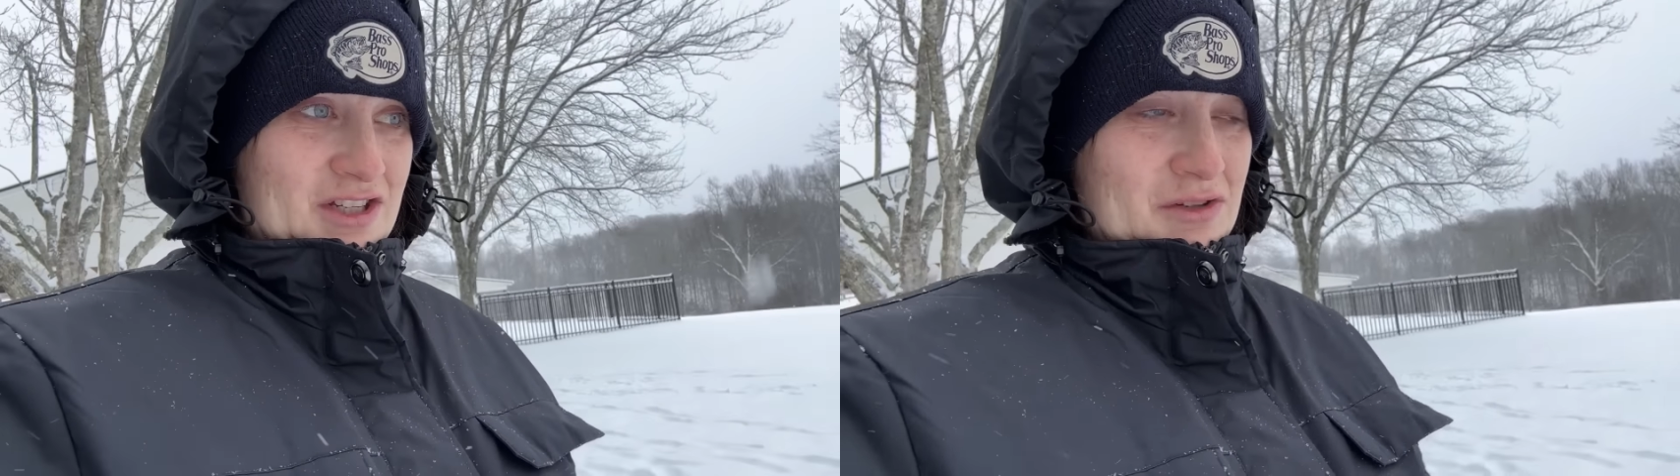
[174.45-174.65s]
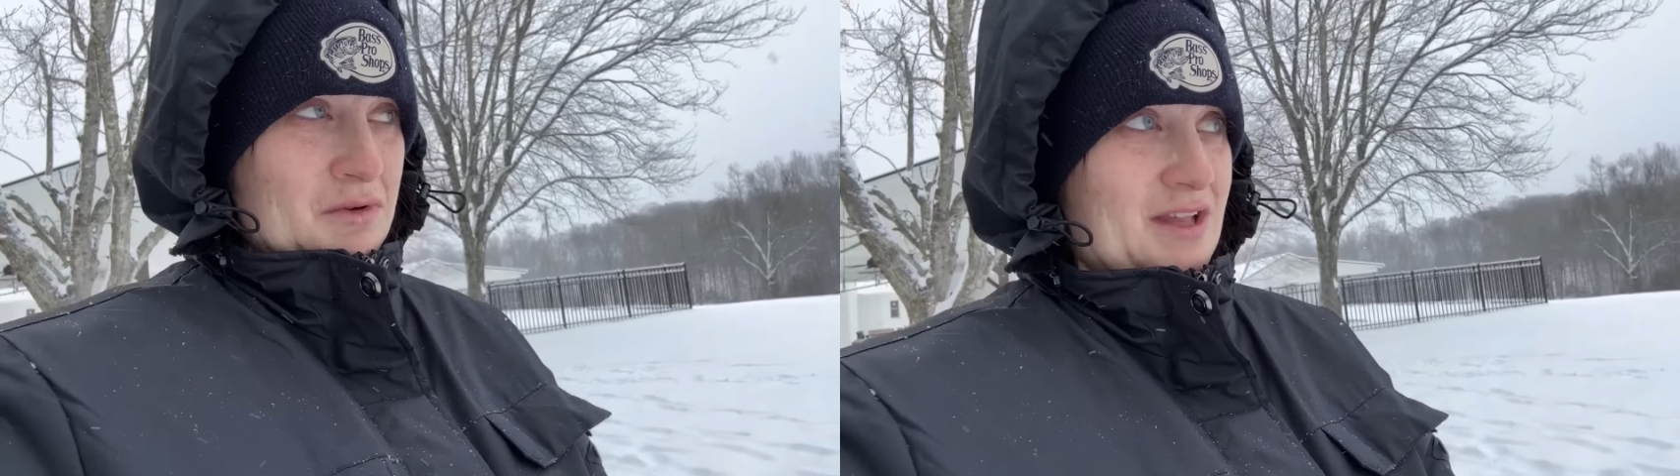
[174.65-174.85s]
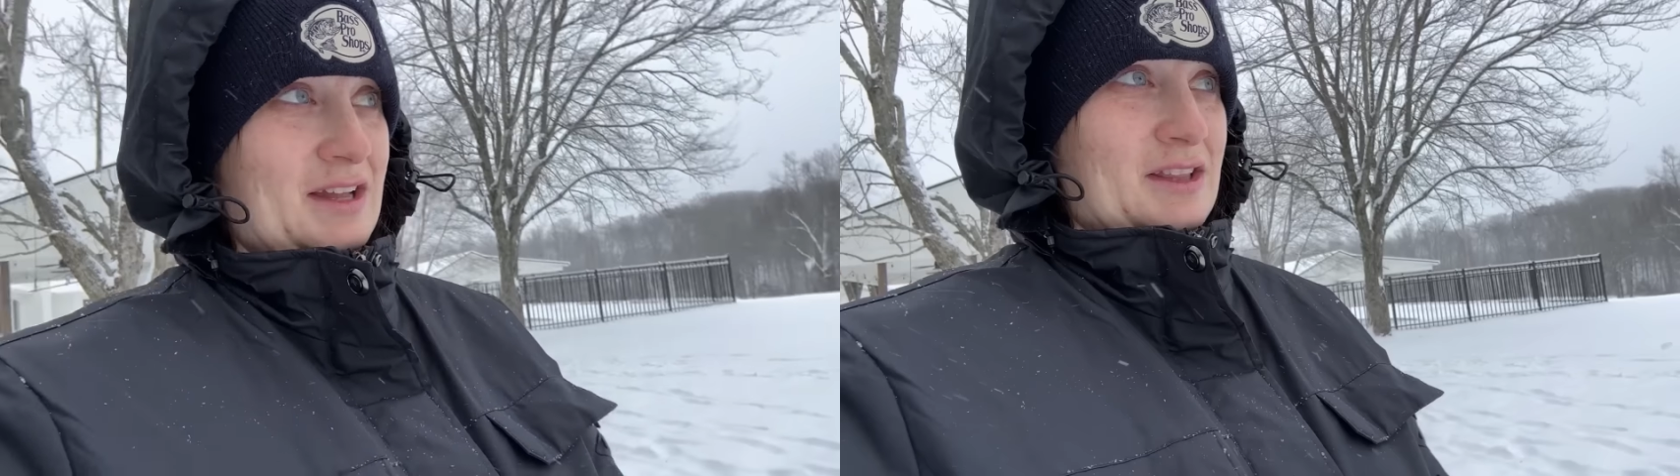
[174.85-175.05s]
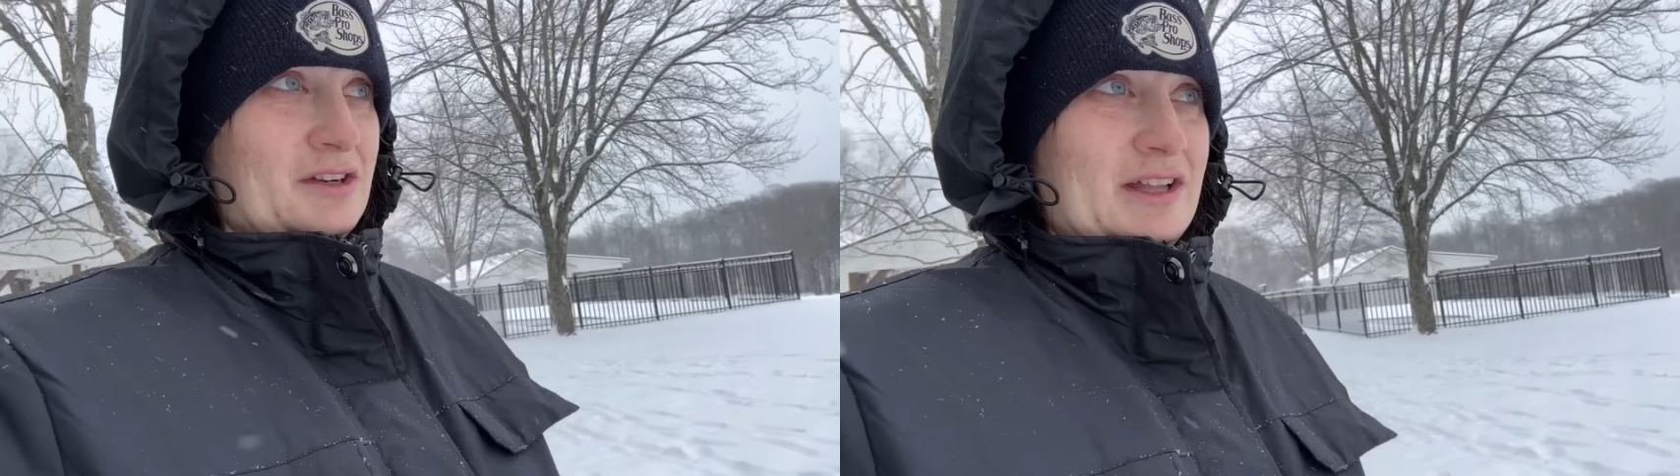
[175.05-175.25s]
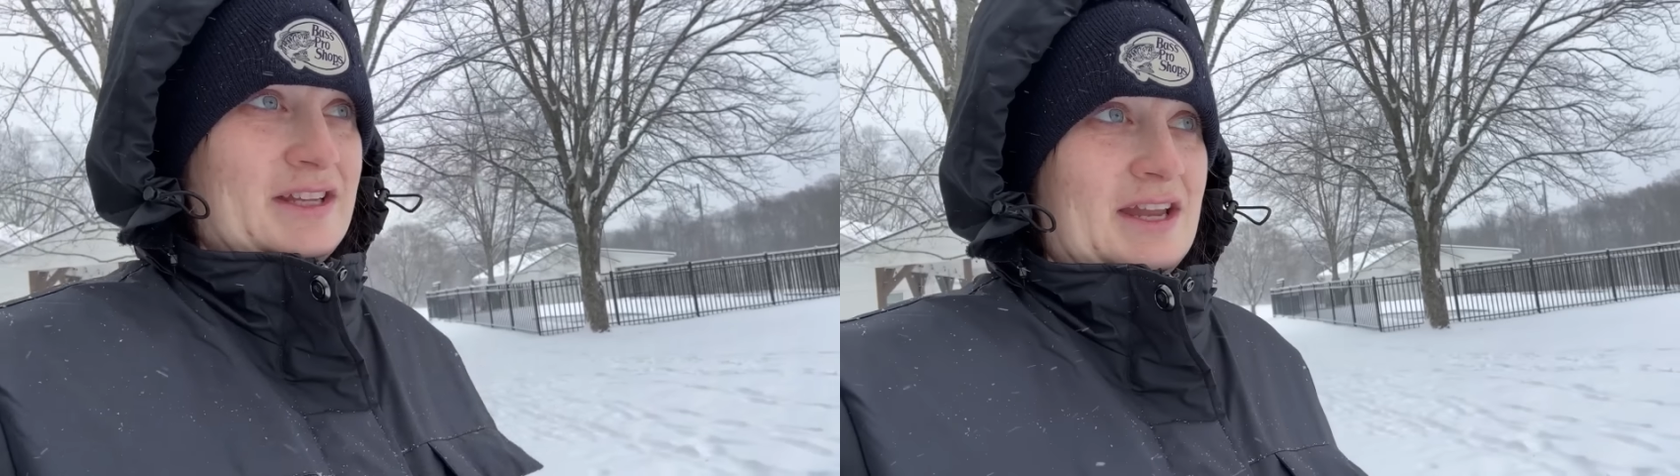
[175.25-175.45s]
She was like
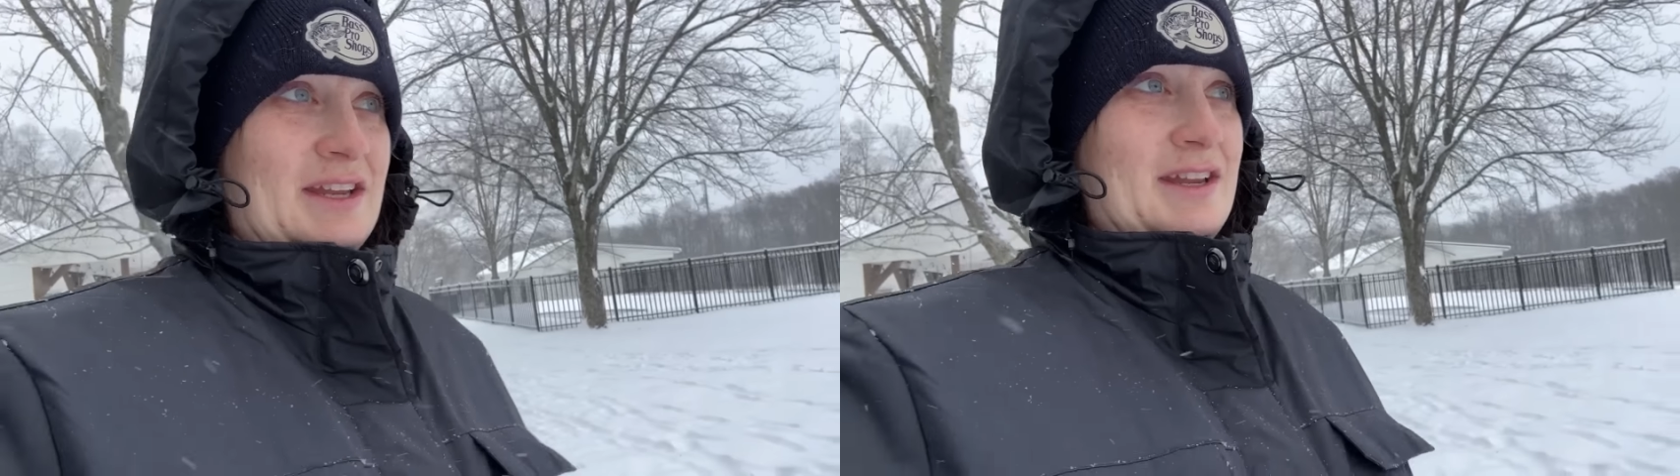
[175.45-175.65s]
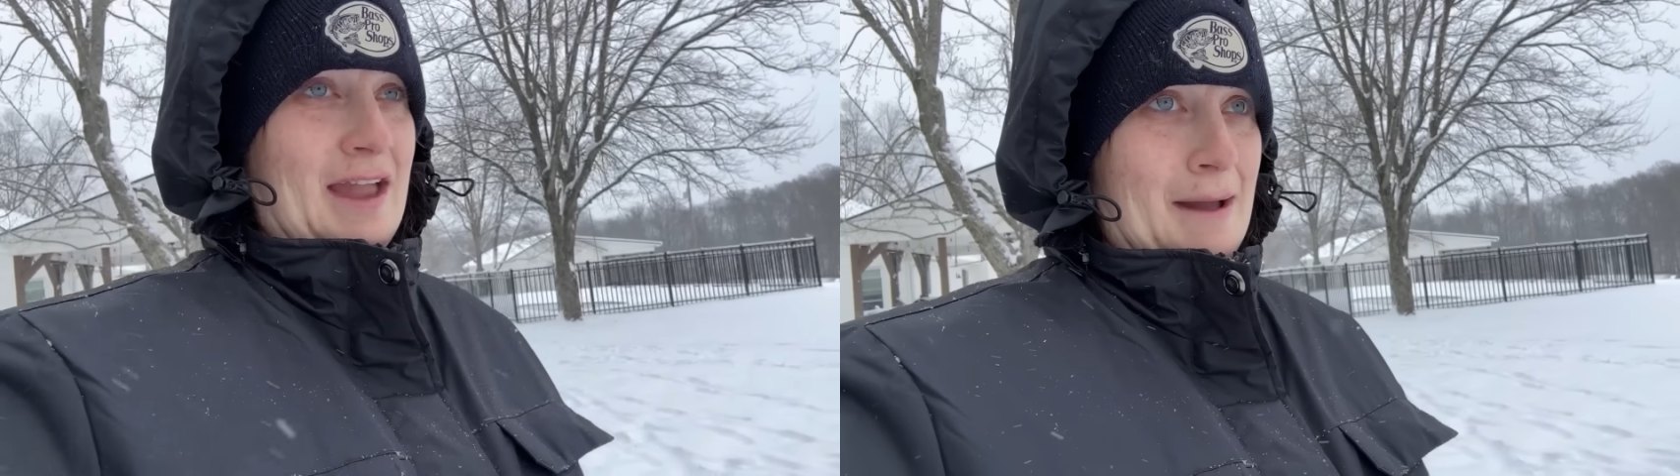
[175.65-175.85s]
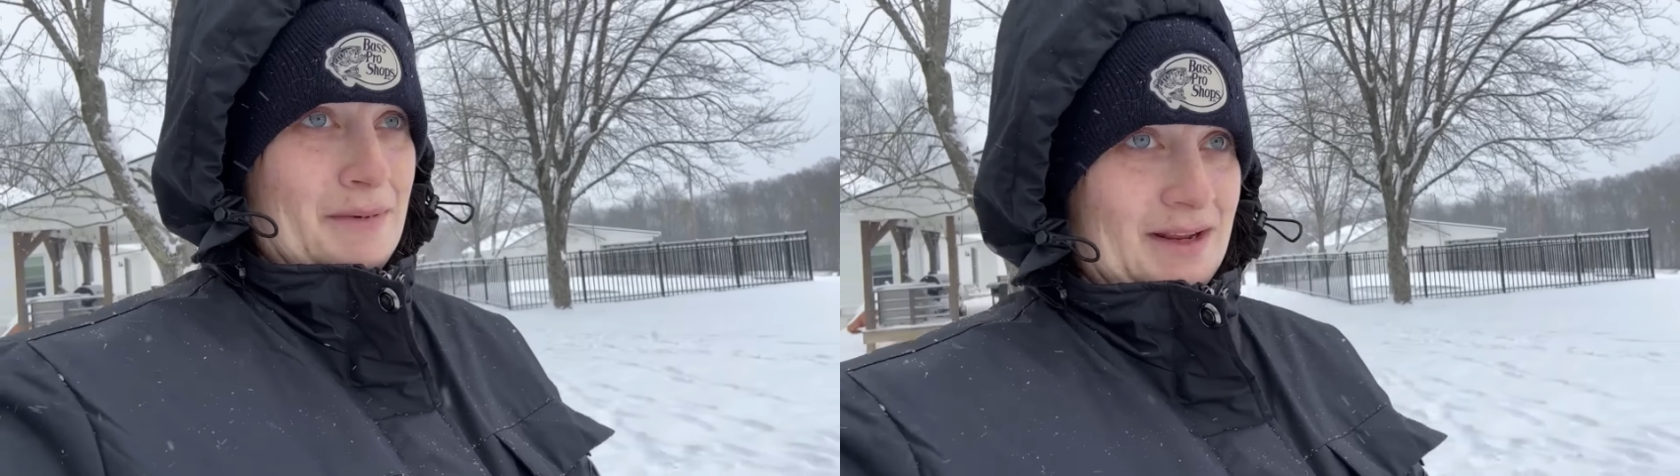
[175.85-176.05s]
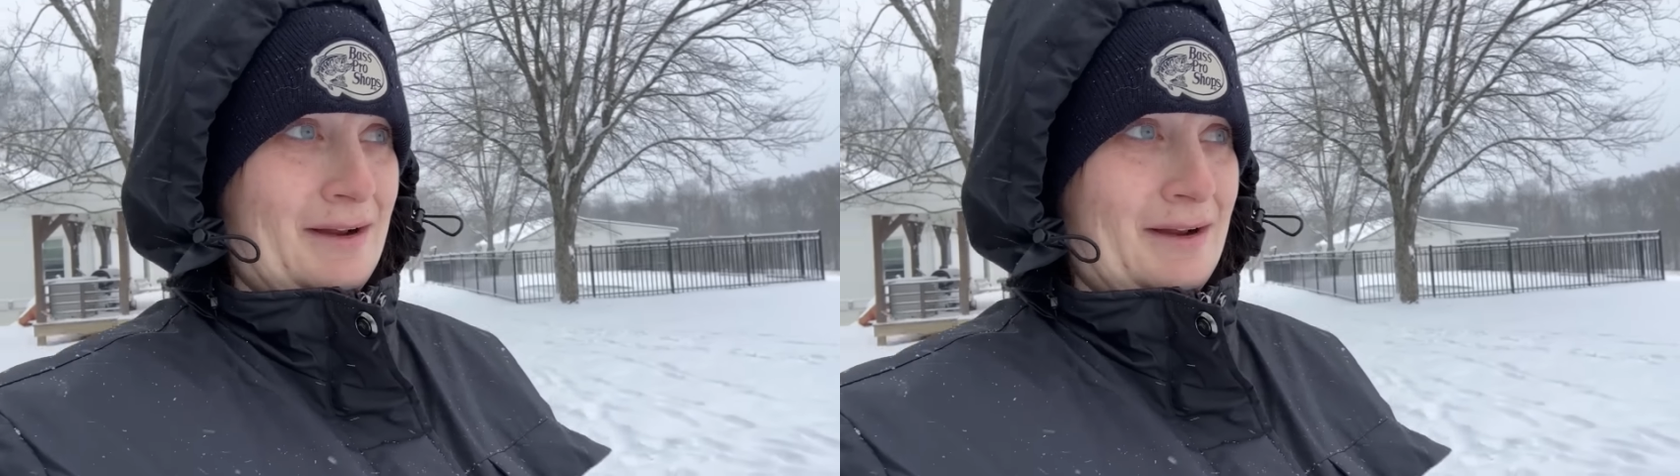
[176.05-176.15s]
literally taking a nap in it.